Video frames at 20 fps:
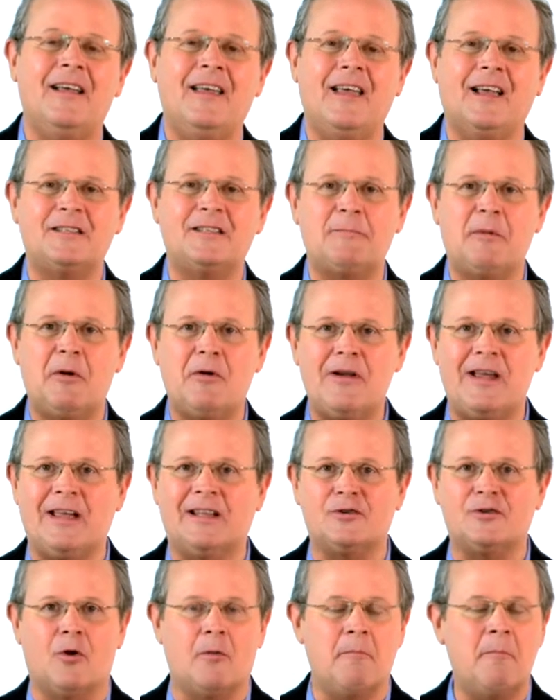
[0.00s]

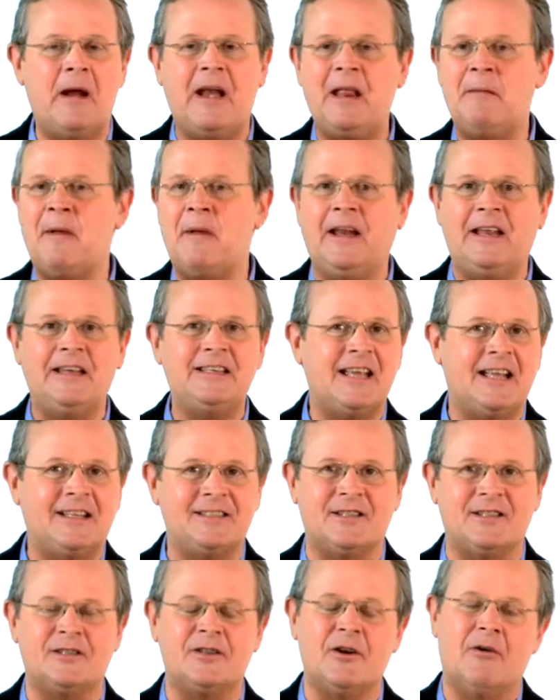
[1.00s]
experience, or many, many
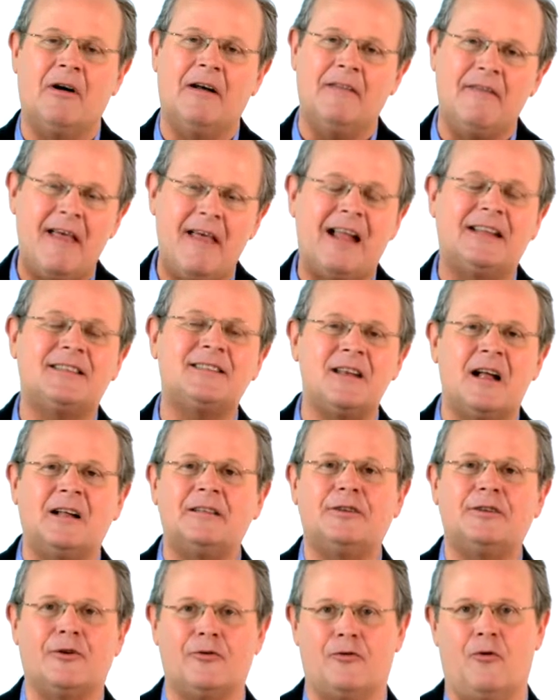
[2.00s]
tents and so on, that's
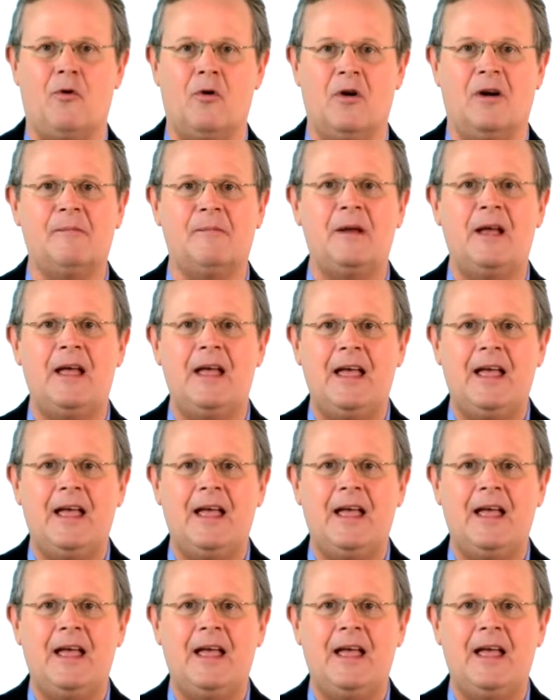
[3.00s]
not their norm.